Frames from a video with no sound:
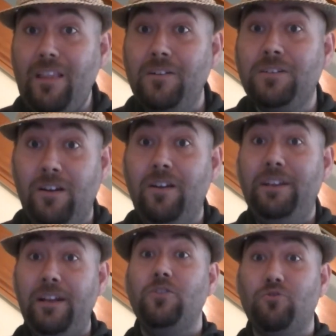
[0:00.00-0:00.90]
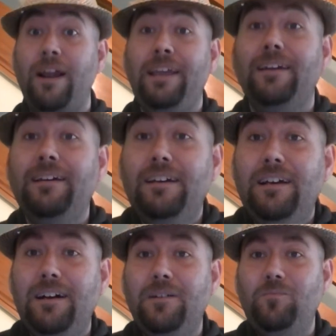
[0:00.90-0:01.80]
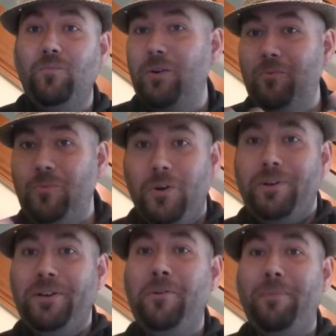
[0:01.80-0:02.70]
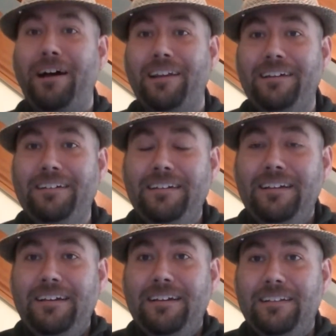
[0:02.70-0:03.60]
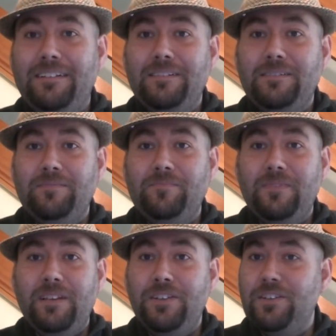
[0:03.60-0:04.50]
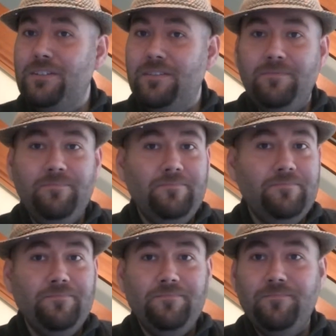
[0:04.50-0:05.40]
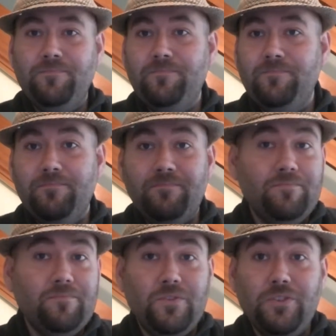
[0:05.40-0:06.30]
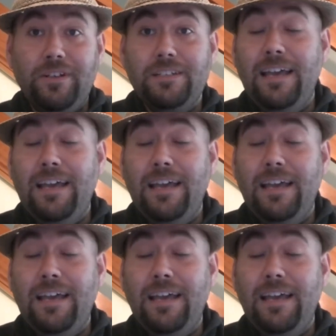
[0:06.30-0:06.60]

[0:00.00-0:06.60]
I was kind of like, you know, great. What do we do about it? And he just shook his